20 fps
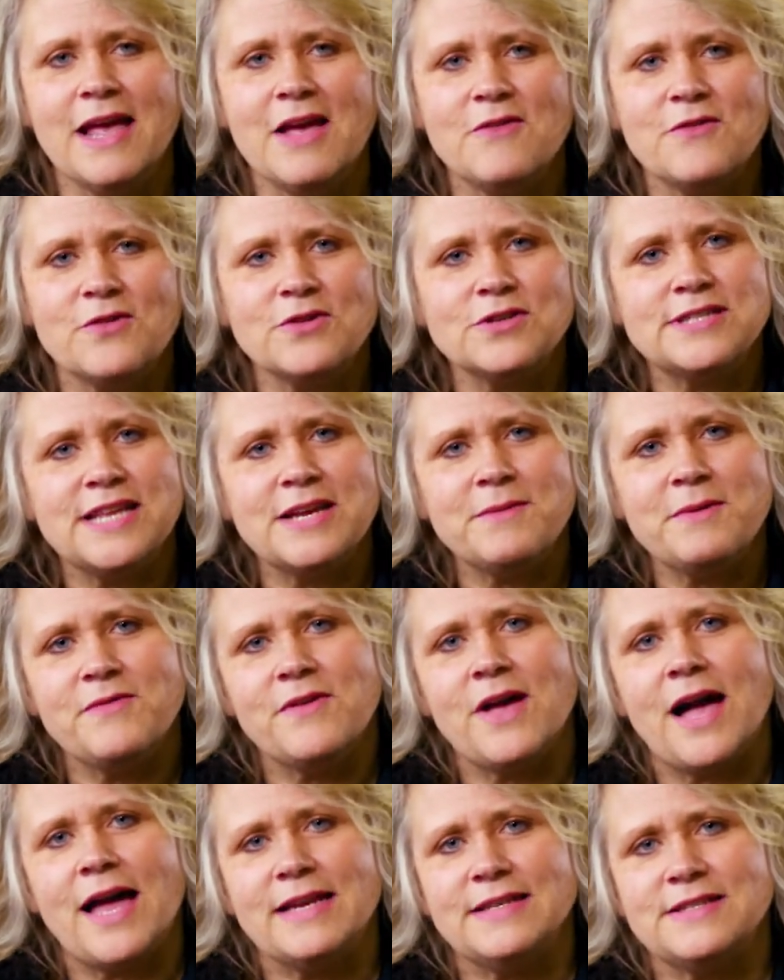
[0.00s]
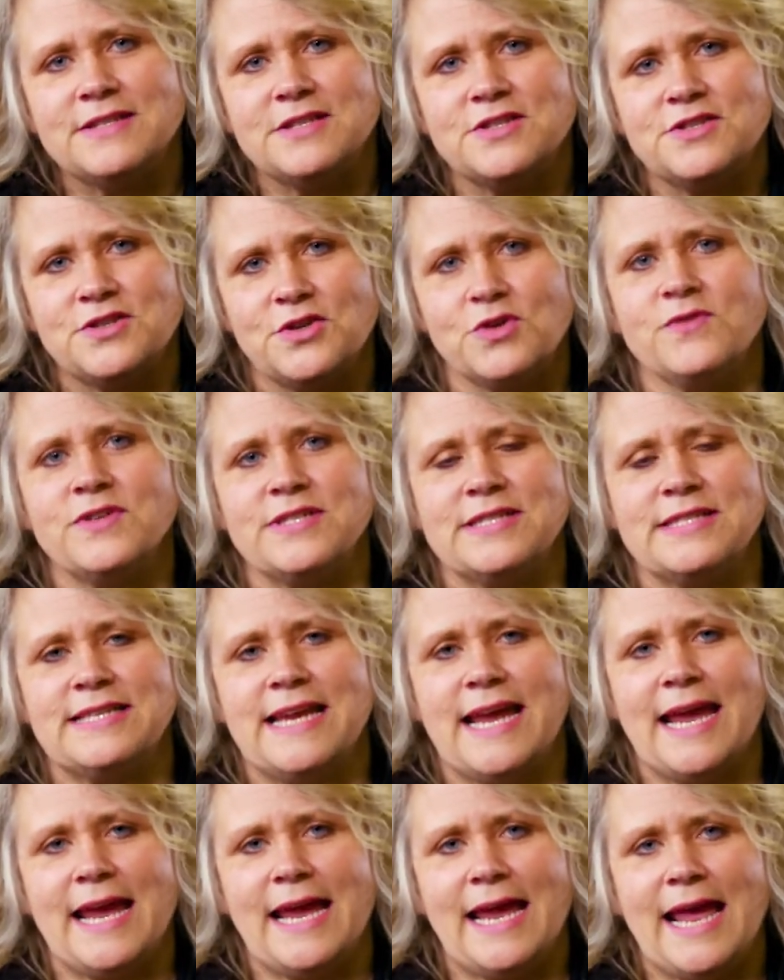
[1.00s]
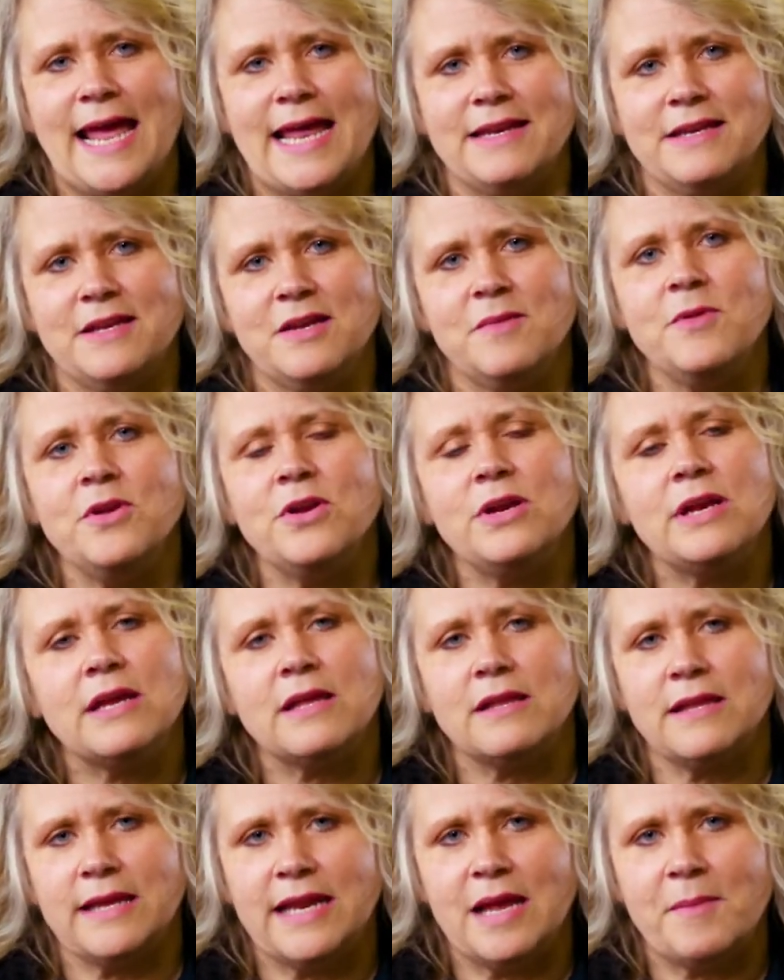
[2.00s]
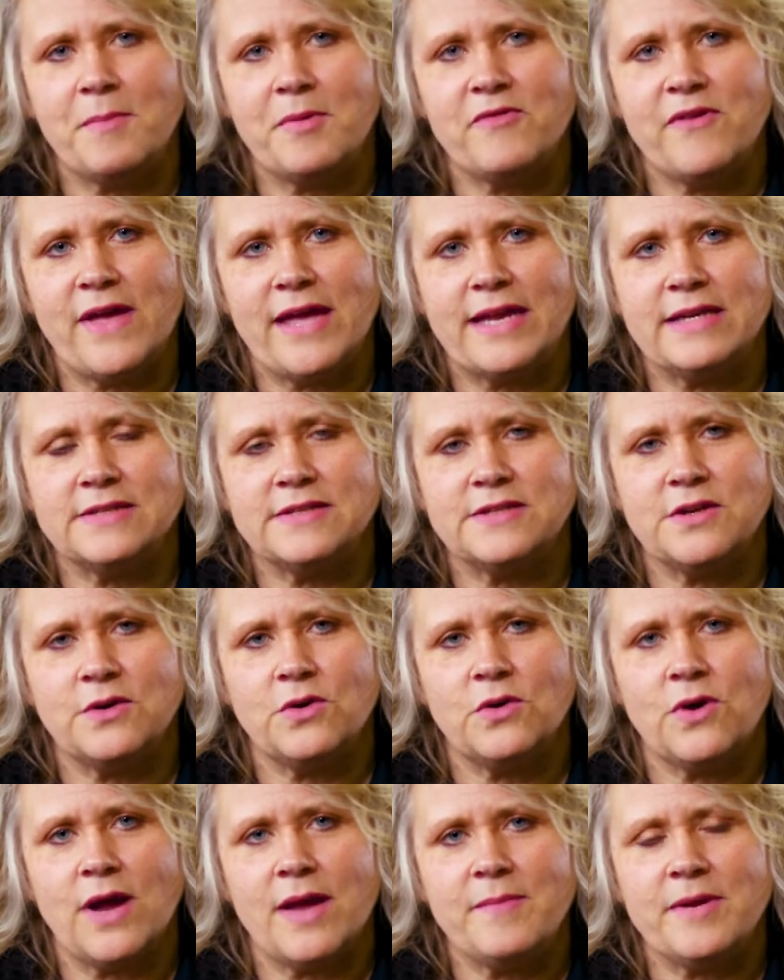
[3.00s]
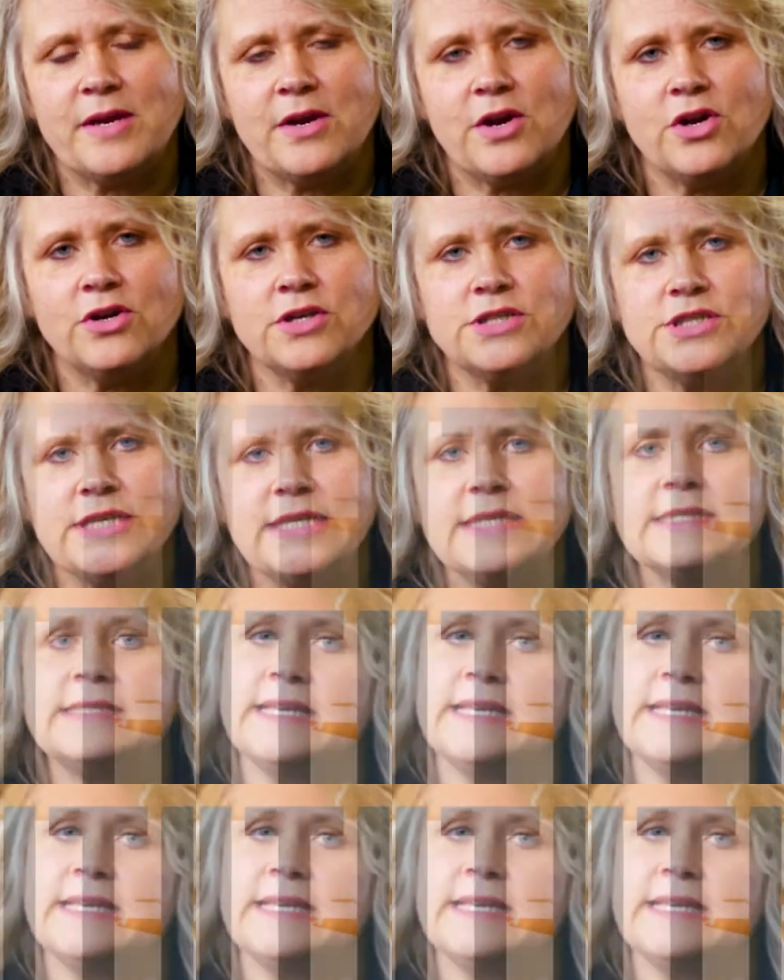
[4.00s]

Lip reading: First thing we've got is a service day and community cleanup event. So I'm encouraging